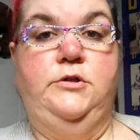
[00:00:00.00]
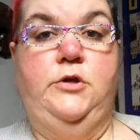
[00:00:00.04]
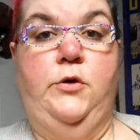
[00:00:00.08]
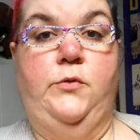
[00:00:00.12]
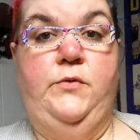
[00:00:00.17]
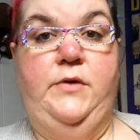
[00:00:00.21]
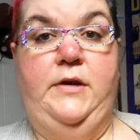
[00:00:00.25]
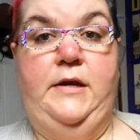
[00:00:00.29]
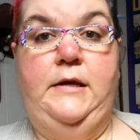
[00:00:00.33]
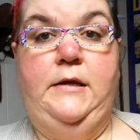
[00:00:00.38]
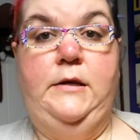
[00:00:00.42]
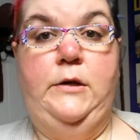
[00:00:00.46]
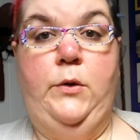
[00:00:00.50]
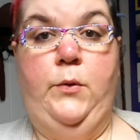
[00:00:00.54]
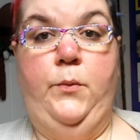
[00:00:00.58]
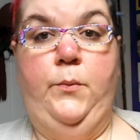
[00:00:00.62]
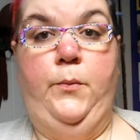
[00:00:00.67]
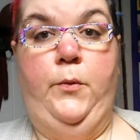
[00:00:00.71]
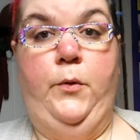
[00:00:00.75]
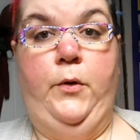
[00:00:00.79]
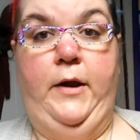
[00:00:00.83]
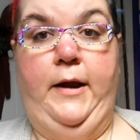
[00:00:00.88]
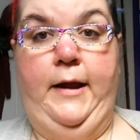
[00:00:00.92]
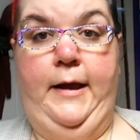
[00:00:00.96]
don't need no
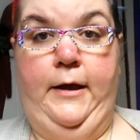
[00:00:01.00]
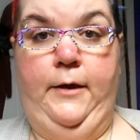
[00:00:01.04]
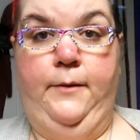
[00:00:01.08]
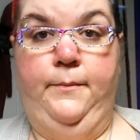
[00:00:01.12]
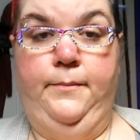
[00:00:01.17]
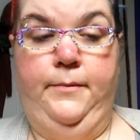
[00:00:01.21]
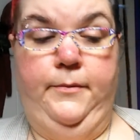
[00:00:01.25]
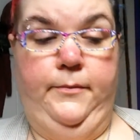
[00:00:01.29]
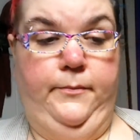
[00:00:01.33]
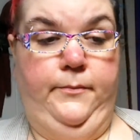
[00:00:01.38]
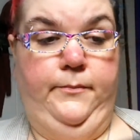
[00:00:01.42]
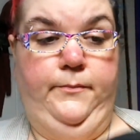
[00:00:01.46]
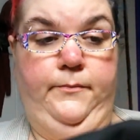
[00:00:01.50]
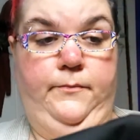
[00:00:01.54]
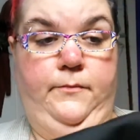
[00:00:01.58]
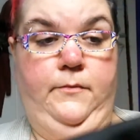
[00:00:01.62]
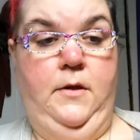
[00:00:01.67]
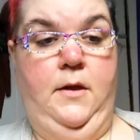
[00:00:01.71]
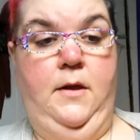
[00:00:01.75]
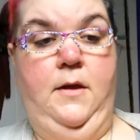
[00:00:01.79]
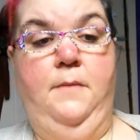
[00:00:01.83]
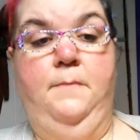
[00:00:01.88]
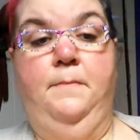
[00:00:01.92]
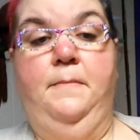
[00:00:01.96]
more help
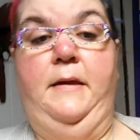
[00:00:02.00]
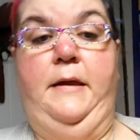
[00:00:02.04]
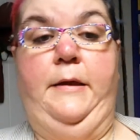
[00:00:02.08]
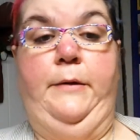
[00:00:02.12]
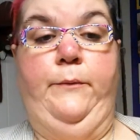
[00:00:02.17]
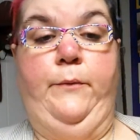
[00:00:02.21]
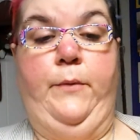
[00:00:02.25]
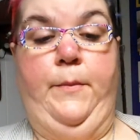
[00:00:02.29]
being